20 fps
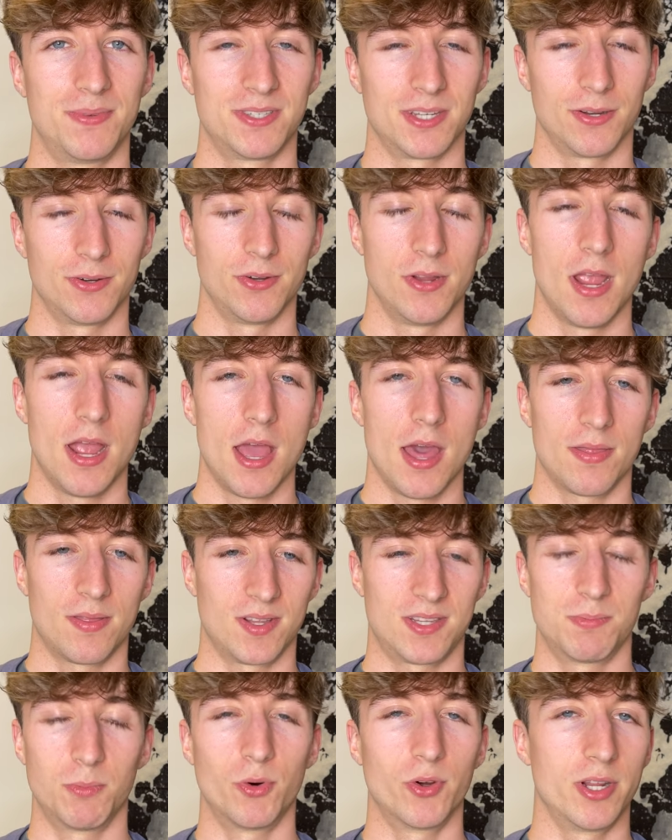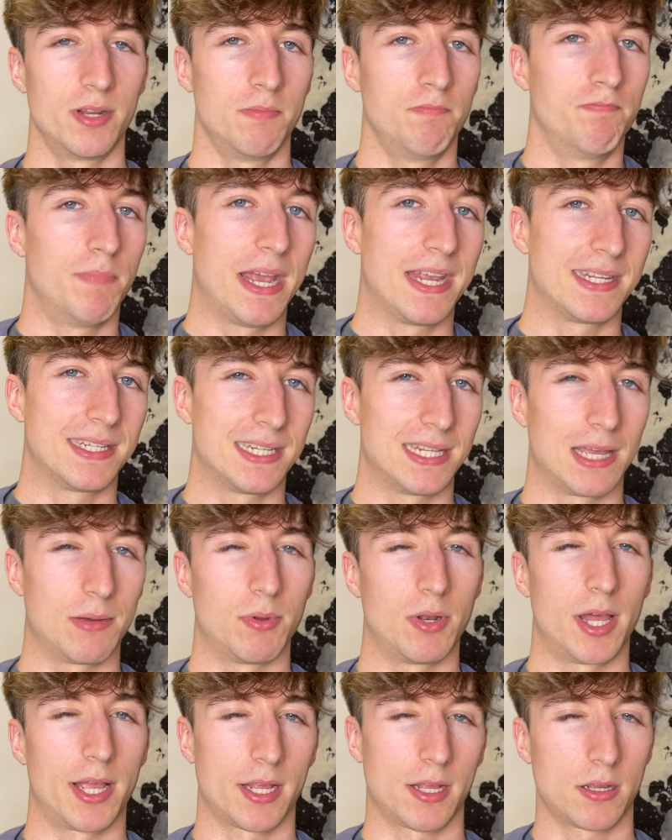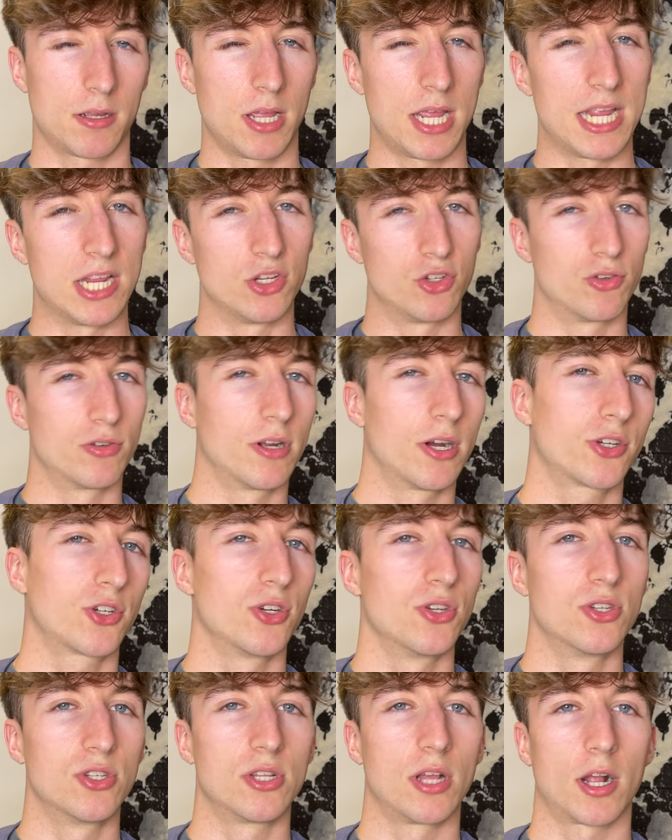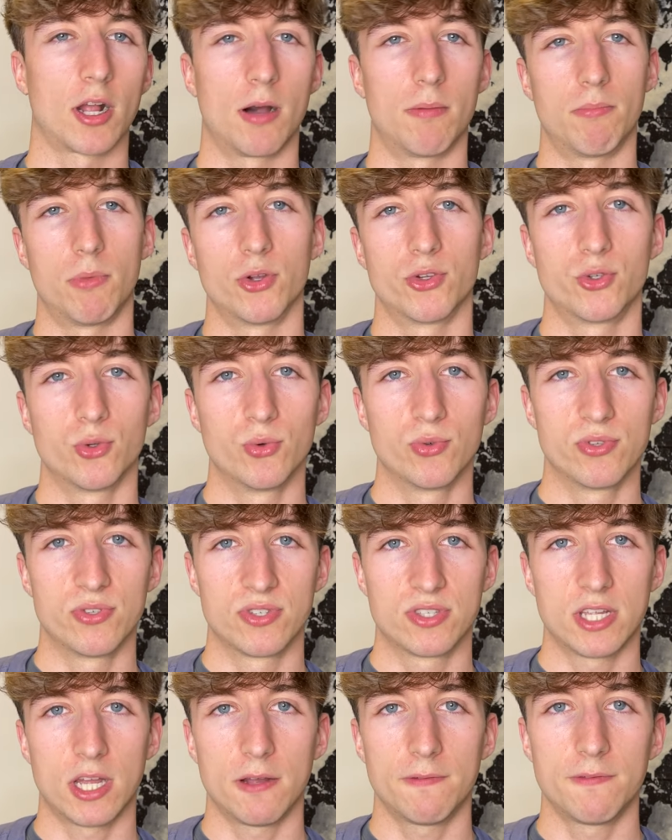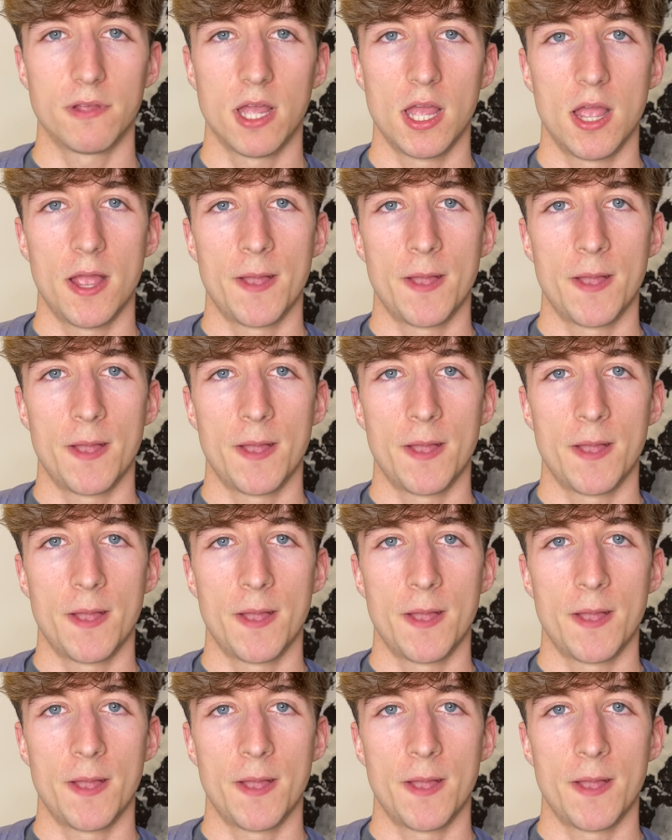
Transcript: So this morning, basically, there were like introductions to our modules and stuff.